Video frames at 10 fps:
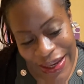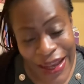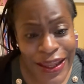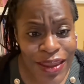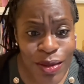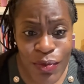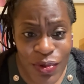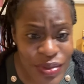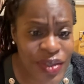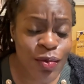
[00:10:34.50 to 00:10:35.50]
get them
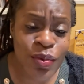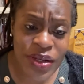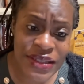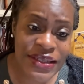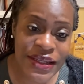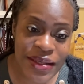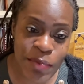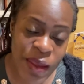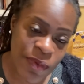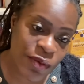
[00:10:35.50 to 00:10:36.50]
all to watch it,
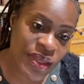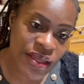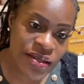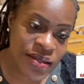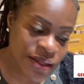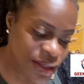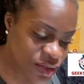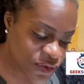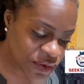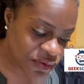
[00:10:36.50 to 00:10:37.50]
maybe we can
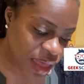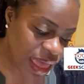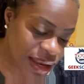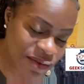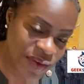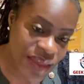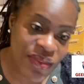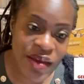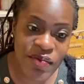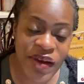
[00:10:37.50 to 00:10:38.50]
sort of elevate
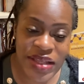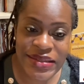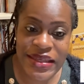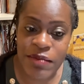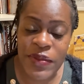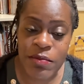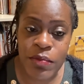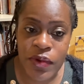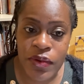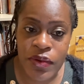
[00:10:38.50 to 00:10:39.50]
their writing a bit
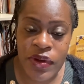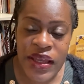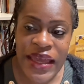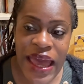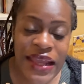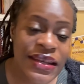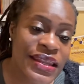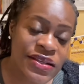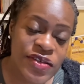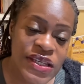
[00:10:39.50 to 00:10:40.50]
more and
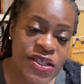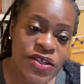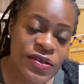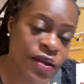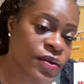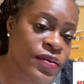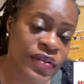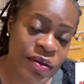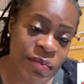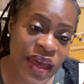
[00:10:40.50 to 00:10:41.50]
literally show
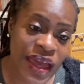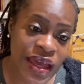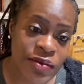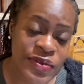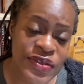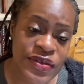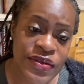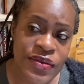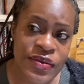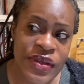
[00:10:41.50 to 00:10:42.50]
them how
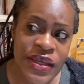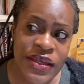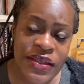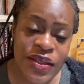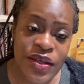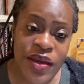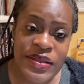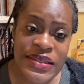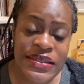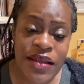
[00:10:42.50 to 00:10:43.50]
to,
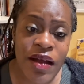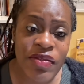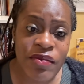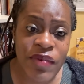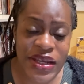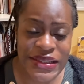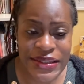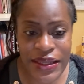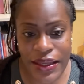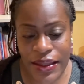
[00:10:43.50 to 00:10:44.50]
start the
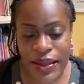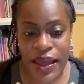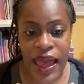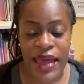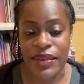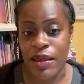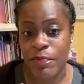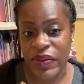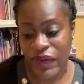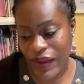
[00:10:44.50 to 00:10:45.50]
writing at a
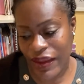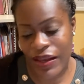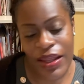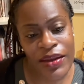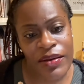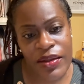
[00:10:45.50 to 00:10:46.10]
particular